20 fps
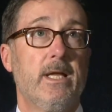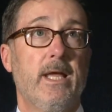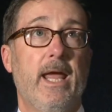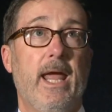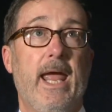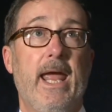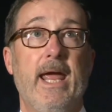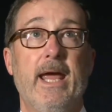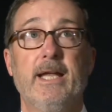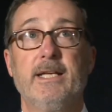
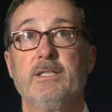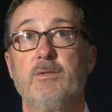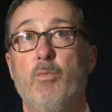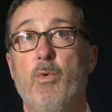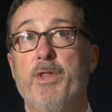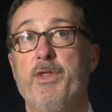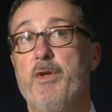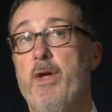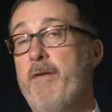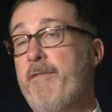and
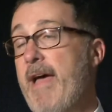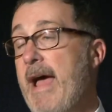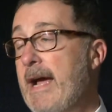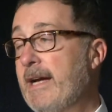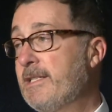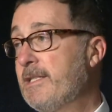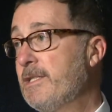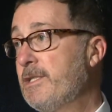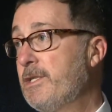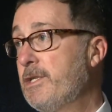whether you have
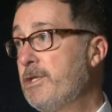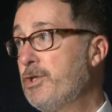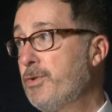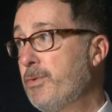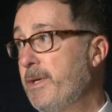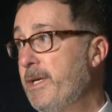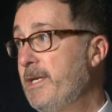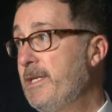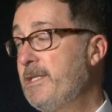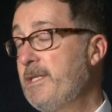access to
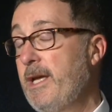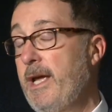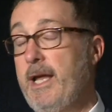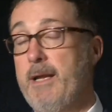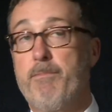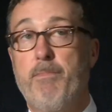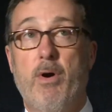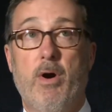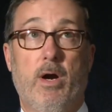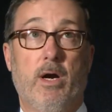trees
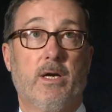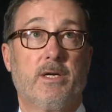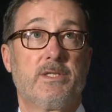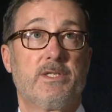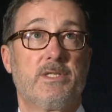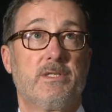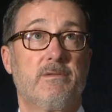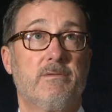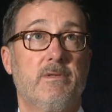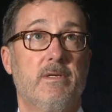and
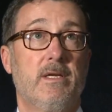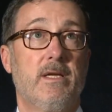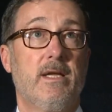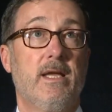parks.